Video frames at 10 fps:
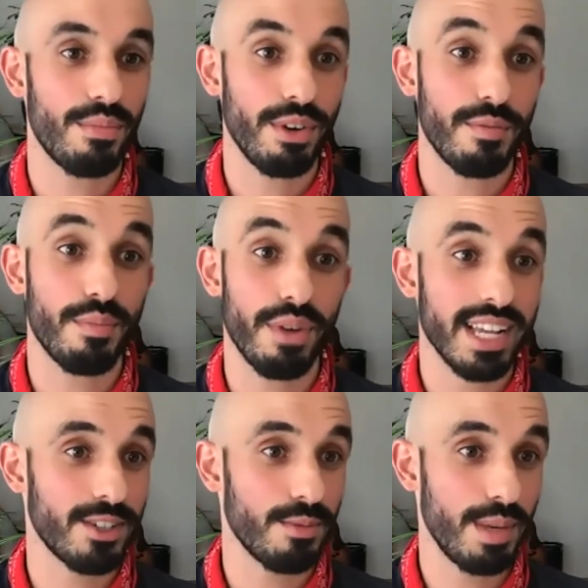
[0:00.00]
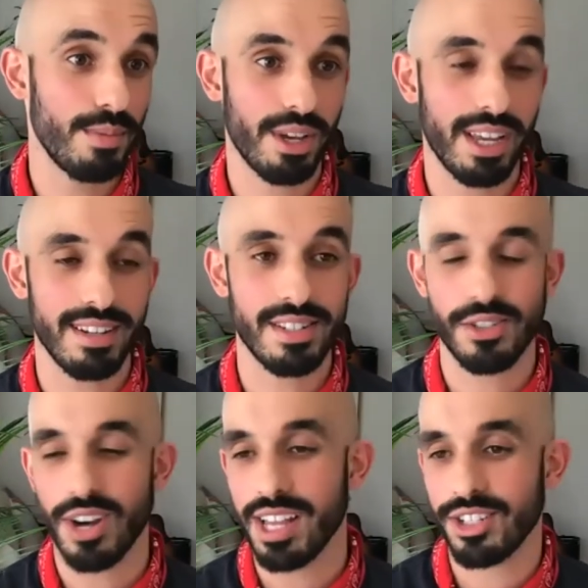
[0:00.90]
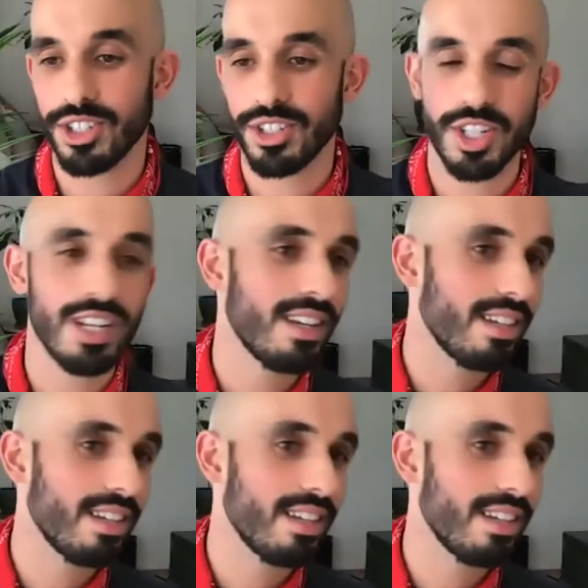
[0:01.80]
brief break so people can stretch,